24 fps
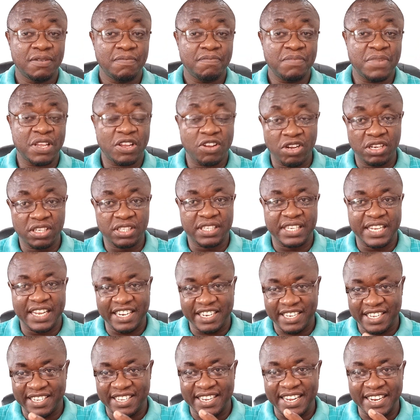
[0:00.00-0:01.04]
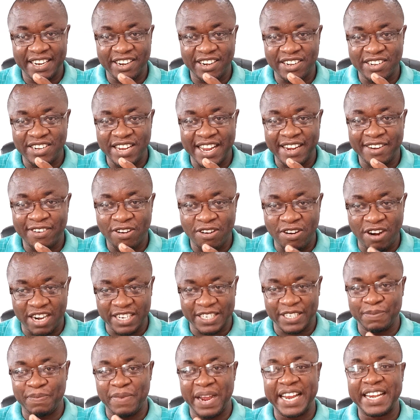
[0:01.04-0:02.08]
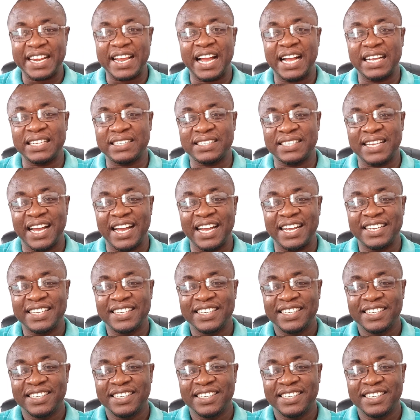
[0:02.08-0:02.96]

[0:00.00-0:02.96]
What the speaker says: because the court might ask her,